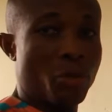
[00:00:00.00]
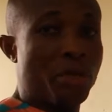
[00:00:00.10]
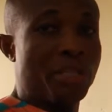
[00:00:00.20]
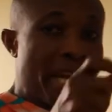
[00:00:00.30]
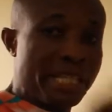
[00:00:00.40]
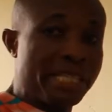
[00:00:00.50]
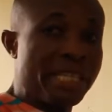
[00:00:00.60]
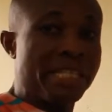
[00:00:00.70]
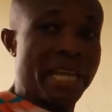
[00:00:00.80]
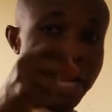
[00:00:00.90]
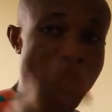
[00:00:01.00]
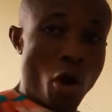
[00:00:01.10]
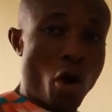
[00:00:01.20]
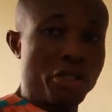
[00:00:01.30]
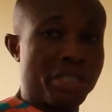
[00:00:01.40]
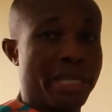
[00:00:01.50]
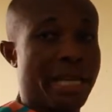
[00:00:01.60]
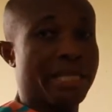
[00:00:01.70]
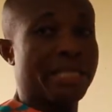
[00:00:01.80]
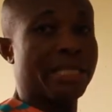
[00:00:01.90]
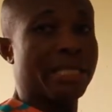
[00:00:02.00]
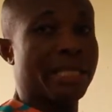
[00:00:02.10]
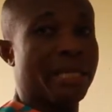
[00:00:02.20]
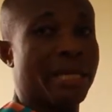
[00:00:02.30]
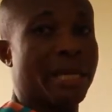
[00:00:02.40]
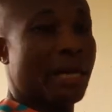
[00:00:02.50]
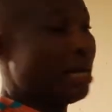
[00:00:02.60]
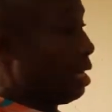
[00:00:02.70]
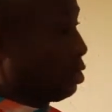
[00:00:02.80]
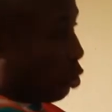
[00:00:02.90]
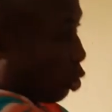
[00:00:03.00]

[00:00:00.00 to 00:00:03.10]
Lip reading: which exists in a continent, is